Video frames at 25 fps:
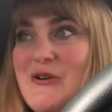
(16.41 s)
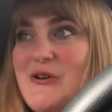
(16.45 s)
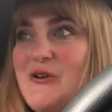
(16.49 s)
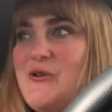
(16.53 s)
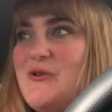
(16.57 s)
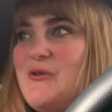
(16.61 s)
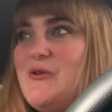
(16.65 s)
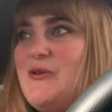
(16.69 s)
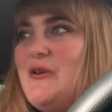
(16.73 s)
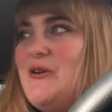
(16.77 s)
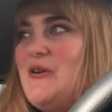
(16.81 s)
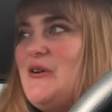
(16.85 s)

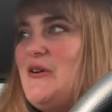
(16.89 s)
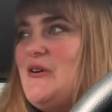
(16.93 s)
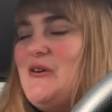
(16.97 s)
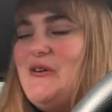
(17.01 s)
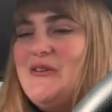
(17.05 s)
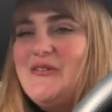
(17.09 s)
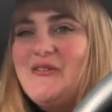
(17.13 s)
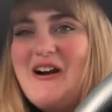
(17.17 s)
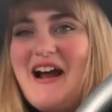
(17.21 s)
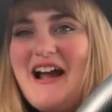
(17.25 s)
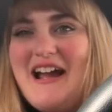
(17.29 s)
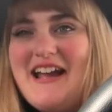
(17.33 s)
Who knew,
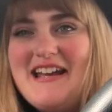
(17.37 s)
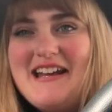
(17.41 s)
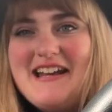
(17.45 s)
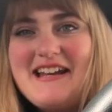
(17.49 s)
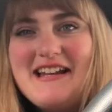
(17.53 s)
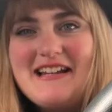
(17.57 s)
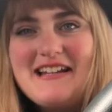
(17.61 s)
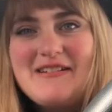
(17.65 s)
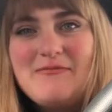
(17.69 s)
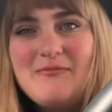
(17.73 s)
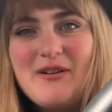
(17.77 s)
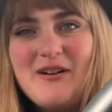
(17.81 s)

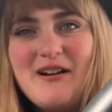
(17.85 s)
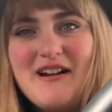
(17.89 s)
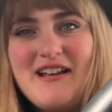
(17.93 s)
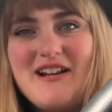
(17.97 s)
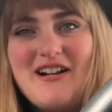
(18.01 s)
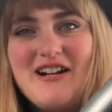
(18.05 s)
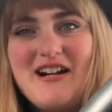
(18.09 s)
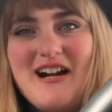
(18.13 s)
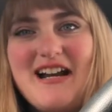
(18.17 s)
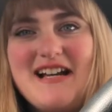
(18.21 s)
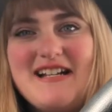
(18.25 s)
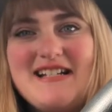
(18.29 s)
right?
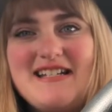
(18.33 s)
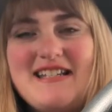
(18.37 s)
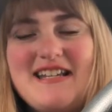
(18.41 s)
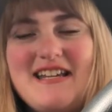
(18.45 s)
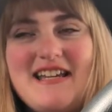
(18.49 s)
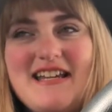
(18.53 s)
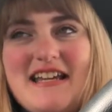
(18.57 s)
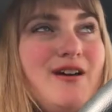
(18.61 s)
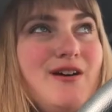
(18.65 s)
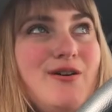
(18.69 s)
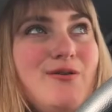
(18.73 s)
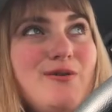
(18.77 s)
Pretty
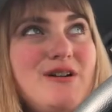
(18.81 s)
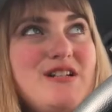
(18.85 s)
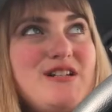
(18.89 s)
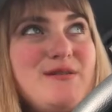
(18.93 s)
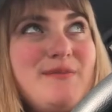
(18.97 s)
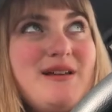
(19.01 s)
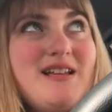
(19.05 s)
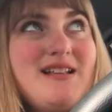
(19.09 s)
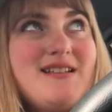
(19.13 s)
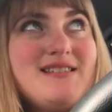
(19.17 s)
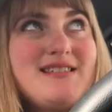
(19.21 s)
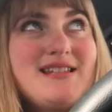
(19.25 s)
crazy.
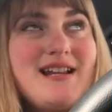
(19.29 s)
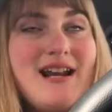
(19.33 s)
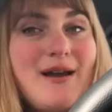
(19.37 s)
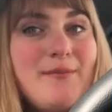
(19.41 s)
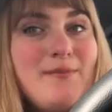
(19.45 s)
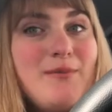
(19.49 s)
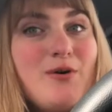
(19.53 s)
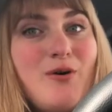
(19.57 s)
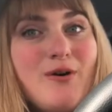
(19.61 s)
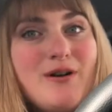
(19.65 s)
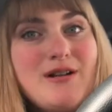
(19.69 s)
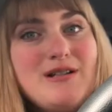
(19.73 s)
Which means that
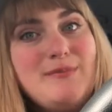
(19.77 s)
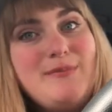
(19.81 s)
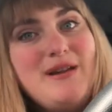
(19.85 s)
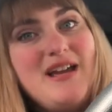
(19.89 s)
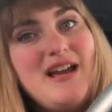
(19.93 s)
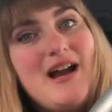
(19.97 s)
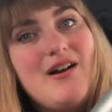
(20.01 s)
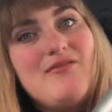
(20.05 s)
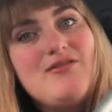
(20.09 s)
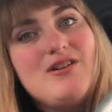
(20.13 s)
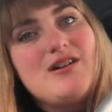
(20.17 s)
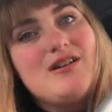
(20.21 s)
I'm going to
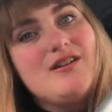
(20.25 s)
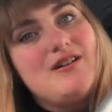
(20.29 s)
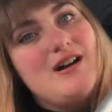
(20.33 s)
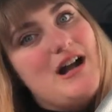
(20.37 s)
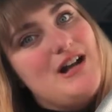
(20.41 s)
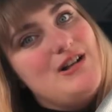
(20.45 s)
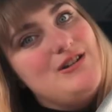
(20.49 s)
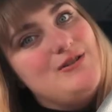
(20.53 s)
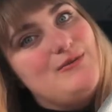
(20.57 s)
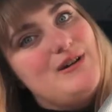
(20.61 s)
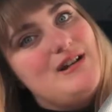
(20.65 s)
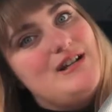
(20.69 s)
be having a
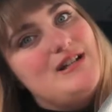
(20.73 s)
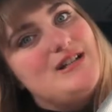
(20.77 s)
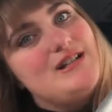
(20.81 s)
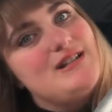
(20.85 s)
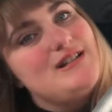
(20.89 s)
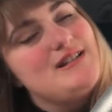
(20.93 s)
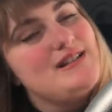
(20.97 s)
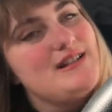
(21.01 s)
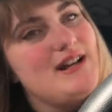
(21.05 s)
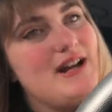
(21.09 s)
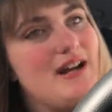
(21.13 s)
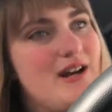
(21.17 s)

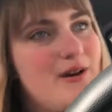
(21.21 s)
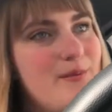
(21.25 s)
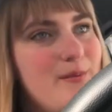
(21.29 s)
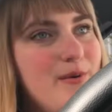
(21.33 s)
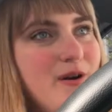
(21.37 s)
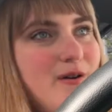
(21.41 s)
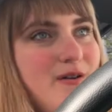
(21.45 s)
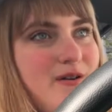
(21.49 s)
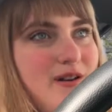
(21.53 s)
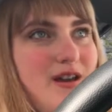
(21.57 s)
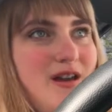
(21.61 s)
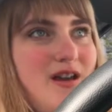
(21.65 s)
graduation
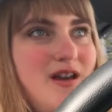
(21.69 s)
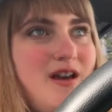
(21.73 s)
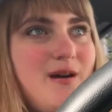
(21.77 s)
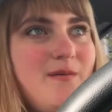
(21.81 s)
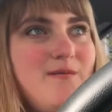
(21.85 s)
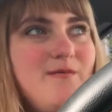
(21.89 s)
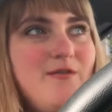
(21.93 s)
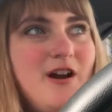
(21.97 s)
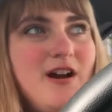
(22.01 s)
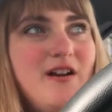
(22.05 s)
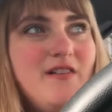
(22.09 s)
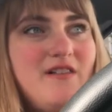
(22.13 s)
ceremony.
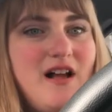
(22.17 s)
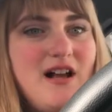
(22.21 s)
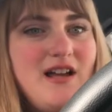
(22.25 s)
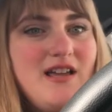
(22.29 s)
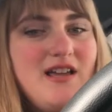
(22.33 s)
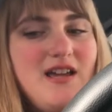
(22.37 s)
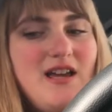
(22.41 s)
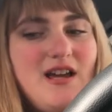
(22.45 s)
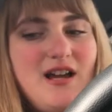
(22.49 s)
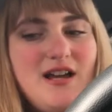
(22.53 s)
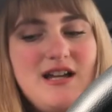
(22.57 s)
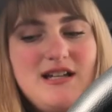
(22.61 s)
I'm very
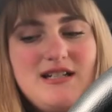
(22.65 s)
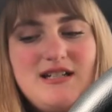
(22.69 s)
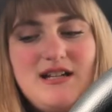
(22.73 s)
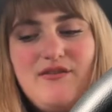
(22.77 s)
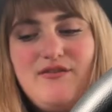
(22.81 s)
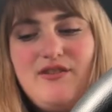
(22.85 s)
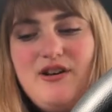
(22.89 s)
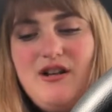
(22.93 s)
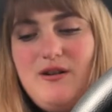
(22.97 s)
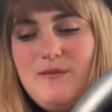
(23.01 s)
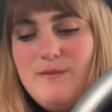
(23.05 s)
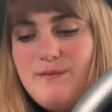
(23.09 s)
lucky. I get to
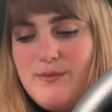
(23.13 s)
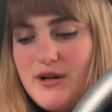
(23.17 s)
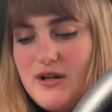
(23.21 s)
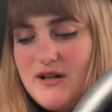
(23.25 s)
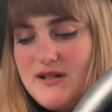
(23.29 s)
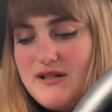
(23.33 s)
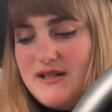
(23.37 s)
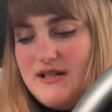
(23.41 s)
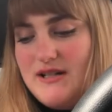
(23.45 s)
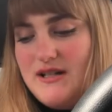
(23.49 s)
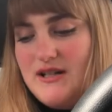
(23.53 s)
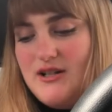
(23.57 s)
have an
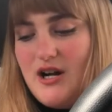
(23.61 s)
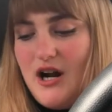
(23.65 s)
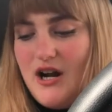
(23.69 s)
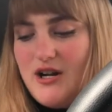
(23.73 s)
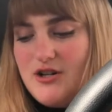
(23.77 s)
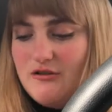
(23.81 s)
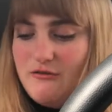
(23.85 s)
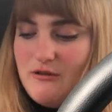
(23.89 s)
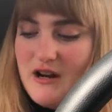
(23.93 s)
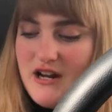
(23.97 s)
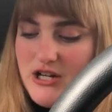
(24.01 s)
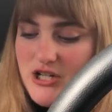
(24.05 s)
in-person
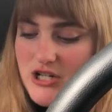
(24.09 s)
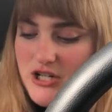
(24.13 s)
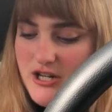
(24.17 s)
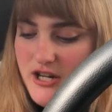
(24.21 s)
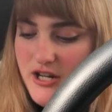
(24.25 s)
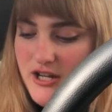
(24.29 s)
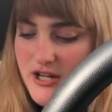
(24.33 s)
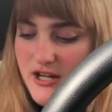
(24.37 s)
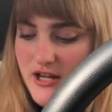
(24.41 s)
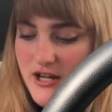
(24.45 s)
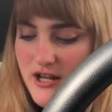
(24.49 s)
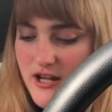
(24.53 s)

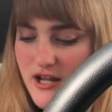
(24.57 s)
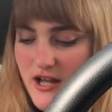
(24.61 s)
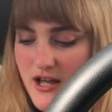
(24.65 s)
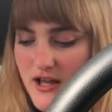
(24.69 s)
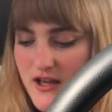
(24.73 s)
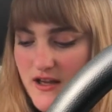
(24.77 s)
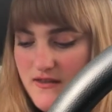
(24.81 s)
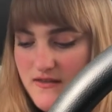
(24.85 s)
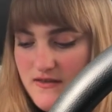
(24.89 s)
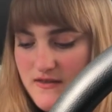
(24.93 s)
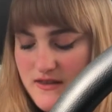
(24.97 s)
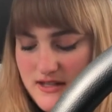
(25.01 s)
graduation
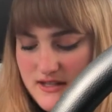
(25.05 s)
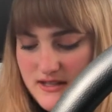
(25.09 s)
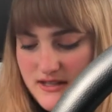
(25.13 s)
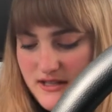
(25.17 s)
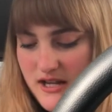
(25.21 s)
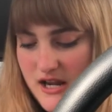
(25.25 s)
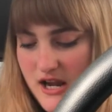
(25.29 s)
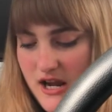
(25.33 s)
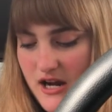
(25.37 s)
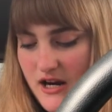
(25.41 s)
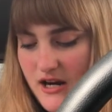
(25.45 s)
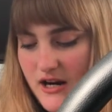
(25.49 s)

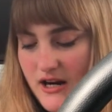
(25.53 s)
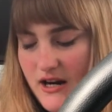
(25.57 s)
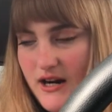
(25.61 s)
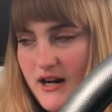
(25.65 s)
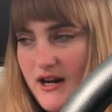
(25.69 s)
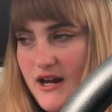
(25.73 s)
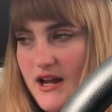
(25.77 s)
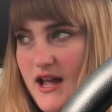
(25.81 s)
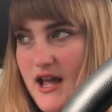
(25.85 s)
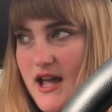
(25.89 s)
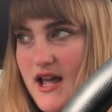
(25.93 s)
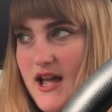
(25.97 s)
this
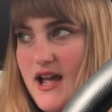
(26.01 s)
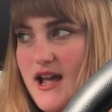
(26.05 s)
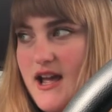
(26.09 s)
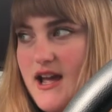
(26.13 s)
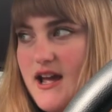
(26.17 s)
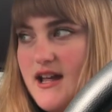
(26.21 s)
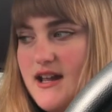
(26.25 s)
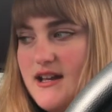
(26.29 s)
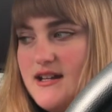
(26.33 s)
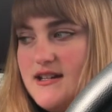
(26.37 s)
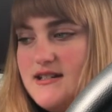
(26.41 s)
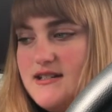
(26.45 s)
year,
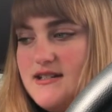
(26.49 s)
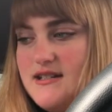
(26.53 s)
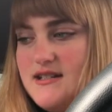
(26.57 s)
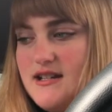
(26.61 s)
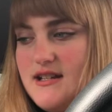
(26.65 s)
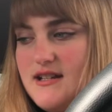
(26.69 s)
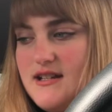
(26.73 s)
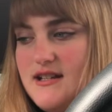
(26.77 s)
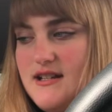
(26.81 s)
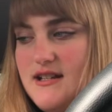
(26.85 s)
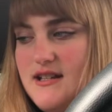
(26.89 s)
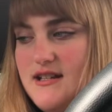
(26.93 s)
and
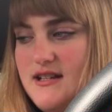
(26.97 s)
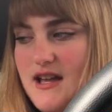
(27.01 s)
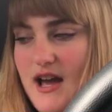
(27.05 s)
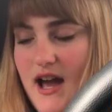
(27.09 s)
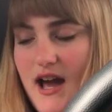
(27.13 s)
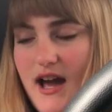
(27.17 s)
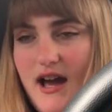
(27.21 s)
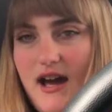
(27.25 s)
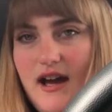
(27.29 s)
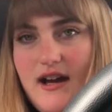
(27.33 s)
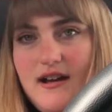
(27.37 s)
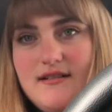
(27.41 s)

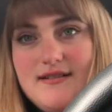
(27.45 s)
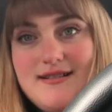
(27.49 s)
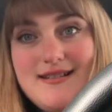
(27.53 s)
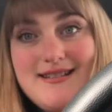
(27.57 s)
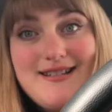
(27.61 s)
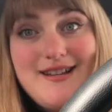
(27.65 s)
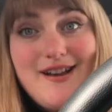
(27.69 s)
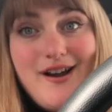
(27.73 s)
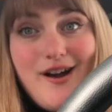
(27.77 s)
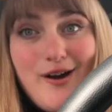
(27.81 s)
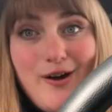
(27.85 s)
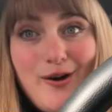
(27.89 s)
yeah,
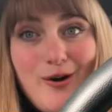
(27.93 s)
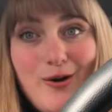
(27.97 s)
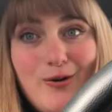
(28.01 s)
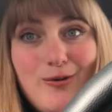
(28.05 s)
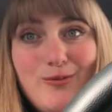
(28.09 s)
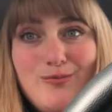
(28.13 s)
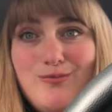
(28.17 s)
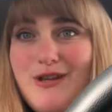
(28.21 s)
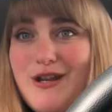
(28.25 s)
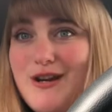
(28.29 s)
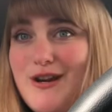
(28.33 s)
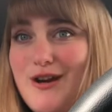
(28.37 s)

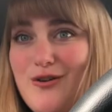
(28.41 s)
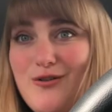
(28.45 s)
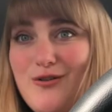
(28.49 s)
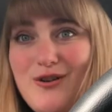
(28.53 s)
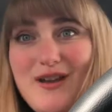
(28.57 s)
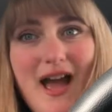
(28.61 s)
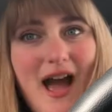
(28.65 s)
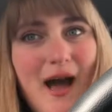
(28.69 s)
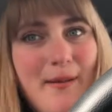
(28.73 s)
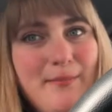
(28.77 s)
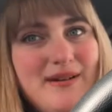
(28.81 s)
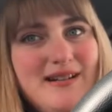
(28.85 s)
so, you know,
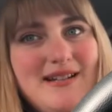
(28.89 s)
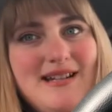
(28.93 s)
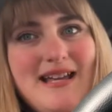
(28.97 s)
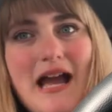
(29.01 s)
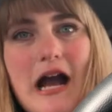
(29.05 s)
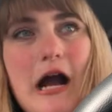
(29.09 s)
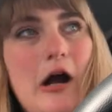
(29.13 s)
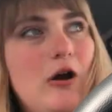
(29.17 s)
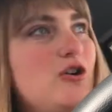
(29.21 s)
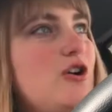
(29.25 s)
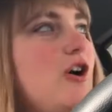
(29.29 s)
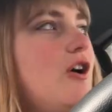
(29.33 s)
cap and
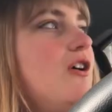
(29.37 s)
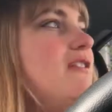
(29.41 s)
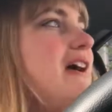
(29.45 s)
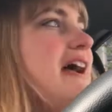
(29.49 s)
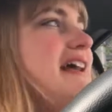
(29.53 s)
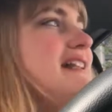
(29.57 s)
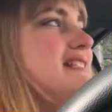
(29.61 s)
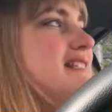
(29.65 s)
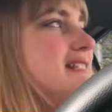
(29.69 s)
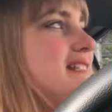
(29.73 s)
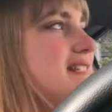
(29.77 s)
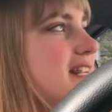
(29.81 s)
gown, all
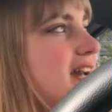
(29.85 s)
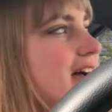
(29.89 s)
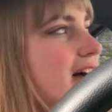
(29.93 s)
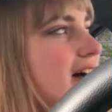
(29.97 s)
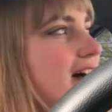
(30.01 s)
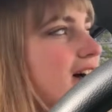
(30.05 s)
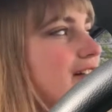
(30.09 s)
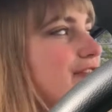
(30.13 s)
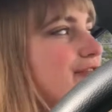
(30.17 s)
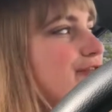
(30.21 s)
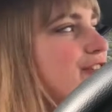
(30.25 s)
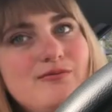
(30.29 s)
that
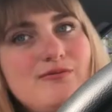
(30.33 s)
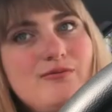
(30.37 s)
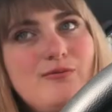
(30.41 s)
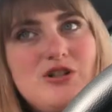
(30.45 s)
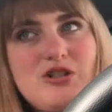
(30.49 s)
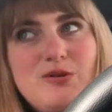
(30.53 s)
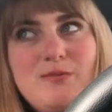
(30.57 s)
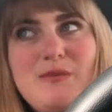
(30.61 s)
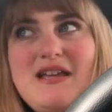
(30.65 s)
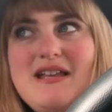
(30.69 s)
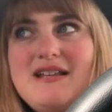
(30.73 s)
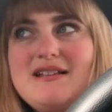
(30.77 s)
stuff,
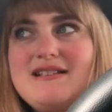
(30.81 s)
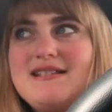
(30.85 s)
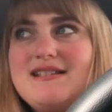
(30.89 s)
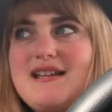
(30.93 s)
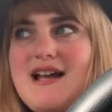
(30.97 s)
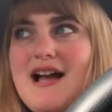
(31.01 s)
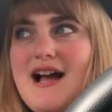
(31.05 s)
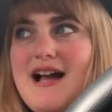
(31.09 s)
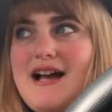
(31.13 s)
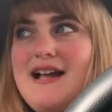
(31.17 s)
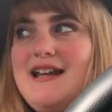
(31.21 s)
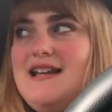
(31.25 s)
which means
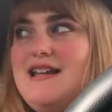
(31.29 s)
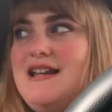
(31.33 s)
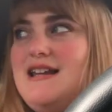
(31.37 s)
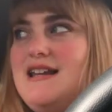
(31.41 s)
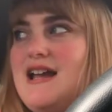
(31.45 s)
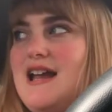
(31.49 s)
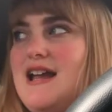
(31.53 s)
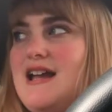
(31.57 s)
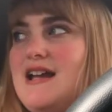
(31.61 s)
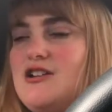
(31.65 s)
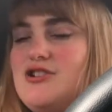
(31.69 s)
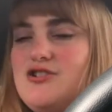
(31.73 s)
I
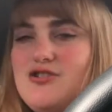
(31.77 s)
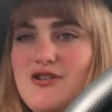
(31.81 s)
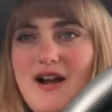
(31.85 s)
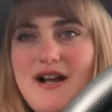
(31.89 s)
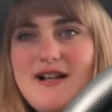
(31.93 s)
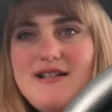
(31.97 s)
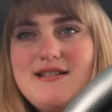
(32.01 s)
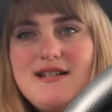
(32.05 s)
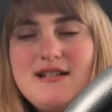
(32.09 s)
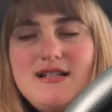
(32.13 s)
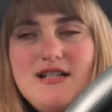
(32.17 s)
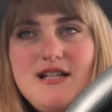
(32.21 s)
need a
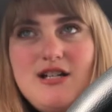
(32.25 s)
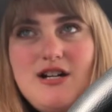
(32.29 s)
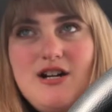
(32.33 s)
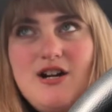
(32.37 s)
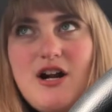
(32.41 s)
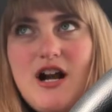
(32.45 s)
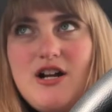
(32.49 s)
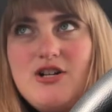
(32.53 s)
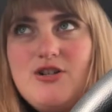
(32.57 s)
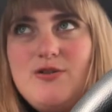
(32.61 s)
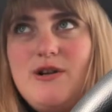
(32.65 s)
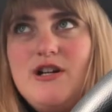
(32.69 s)
dress. I need a
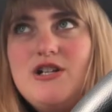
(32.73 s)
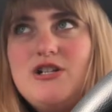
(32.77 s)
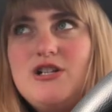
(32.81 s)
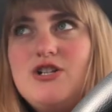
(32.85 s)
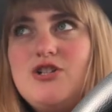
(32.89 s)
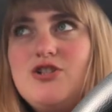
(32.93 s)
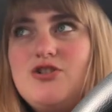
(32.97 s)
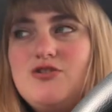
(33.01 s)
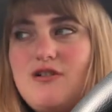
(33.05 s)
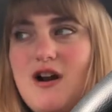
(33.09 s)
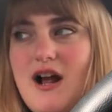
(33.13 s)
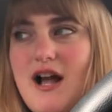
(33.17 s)

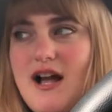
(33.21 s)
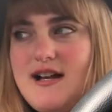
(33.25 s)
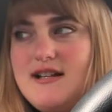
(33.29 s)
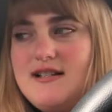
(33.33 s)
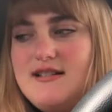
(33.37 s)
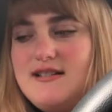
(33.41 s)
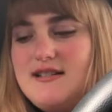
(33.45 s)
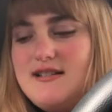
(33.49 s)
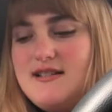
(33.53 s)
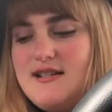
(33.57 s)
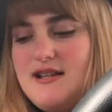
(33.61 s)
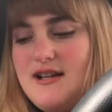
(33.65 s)
graduation
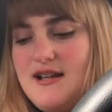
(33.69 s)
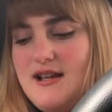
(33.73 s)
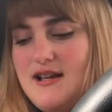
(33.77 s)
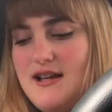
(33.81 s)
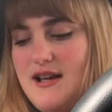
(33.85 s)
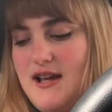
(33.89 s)
dress.